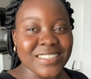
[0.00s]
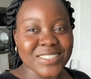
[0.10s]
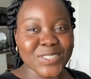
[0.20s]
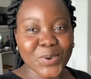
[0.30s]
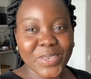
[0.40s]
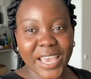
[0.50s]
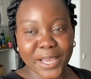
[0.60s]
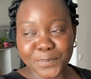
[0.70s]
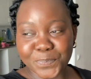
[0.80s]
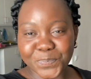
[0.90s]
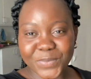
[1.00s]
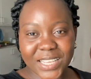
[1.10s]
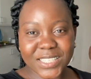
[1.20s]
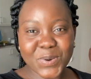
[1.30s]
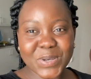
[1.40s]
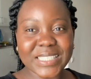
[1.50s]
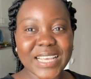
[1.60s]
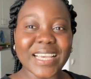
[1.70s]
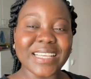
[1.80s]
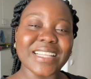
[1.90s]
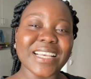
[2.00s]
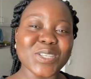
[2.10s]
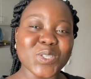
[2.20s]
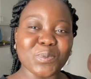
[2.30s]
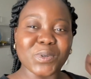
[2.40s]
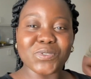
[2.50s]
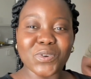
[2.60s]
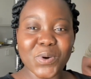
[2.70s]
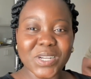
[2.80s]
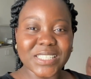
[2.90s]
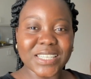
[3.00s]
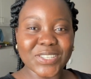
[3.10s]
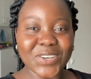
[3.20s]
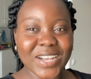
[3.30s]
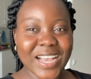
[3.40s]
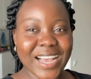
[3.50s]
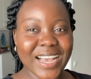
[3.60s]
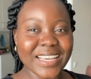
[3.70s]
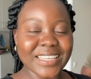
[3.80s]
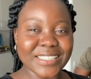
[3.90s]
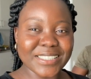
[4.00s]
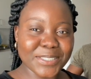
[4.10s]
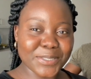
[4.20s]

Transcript: So yeah, as I was saying, thank you so much for watching, you guys,